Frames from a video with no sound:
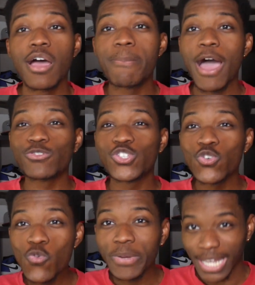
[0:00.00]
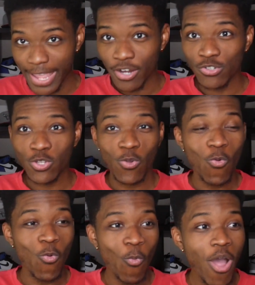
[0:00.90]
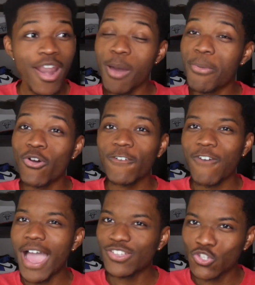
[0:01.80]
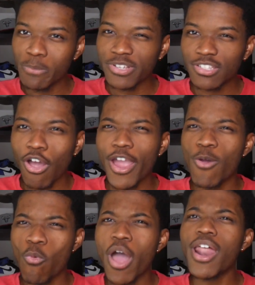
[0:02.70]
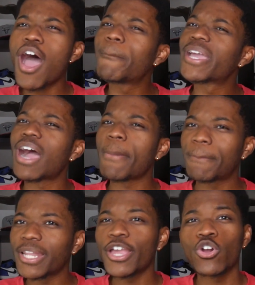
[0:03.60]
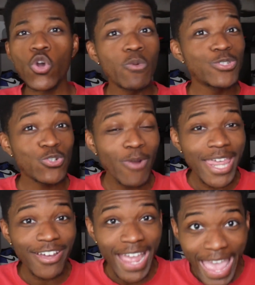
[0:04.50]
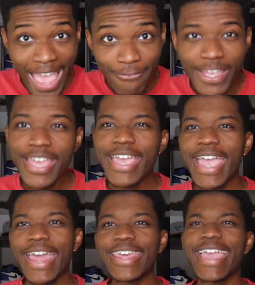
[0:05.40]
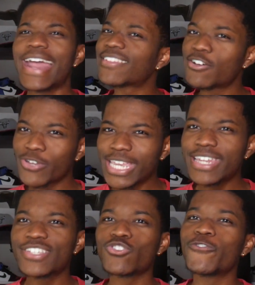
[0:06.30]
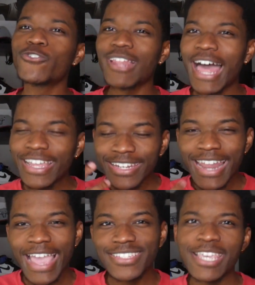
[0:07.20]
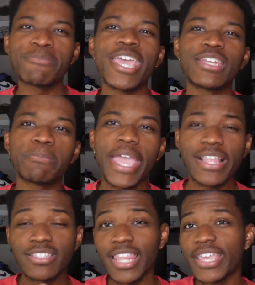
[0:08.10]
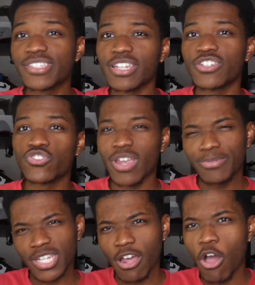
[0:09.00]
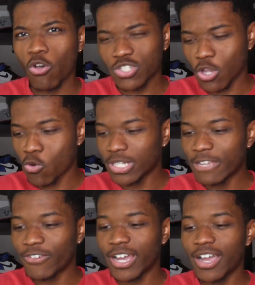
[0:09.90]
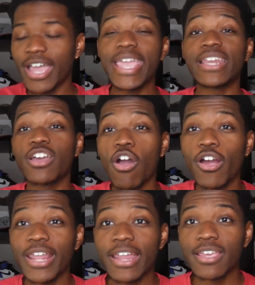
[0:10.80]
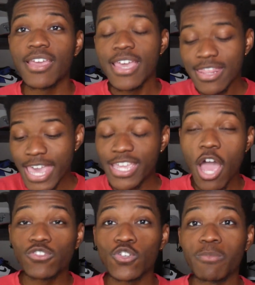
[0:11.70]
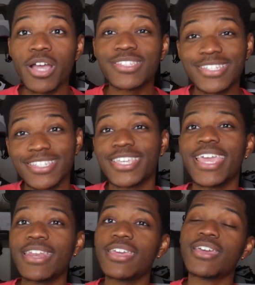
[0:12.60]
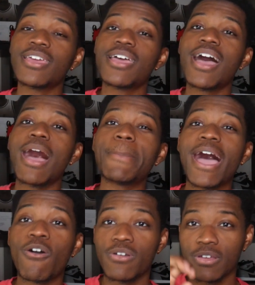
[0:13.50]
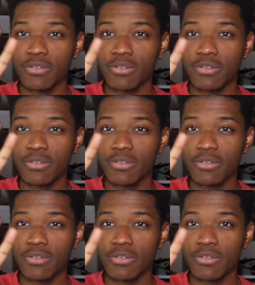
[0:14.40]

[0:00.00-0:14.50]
about two players one a bona fide superstar and one an up and coming player. Who would you rather have? And it got a little heated. So if you like nice NBA debates, link is in the description. I'll also leave a, a end card at it. Thank y'all so much. This is Kenny. I'm out.